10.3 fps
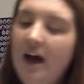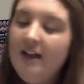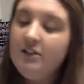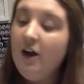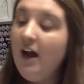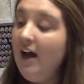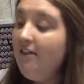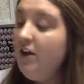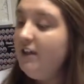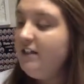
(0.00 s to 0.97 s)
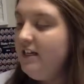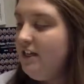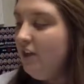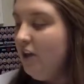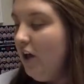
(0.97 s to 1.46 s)
And so I have not seen
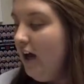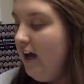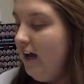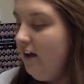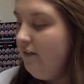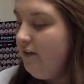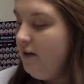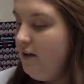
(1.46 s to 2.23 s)
a lot of